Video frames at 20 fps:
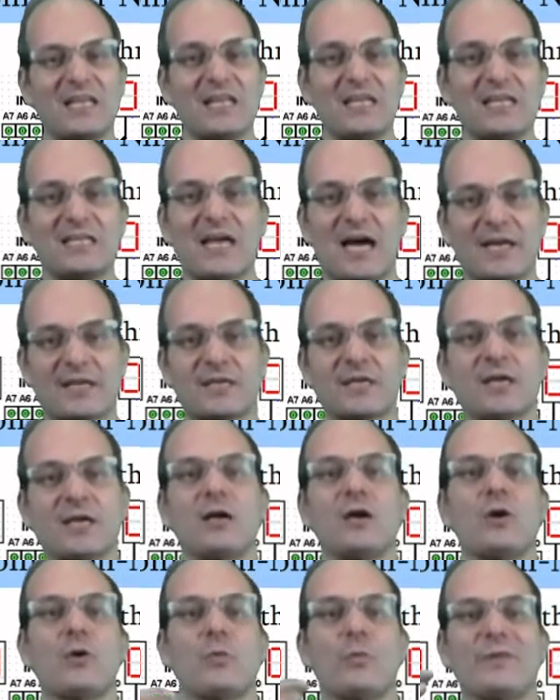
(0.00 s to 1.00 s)
done
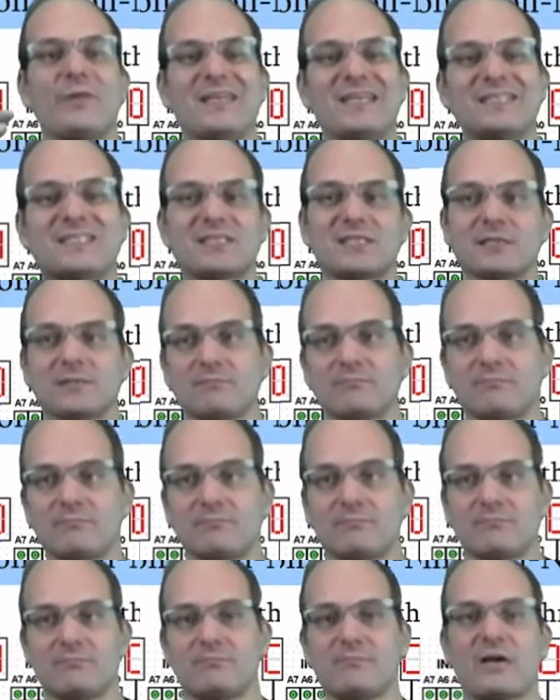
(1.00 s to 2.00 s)
with this
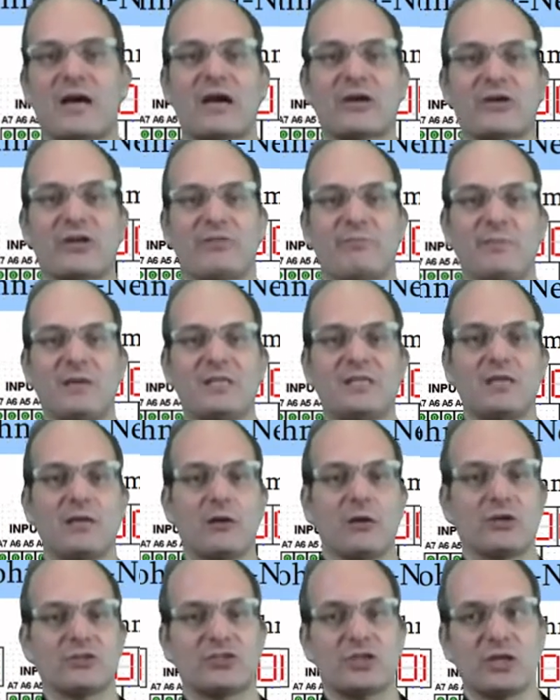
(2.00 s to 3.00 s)
arithmetic
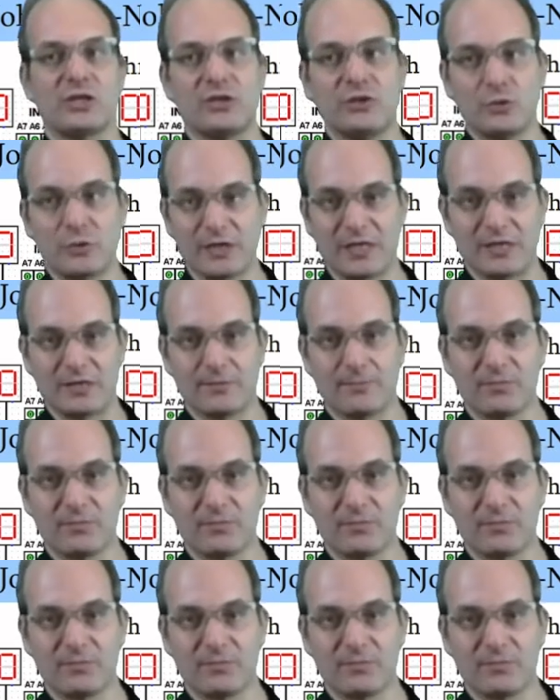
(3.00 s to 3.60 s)
logic unit.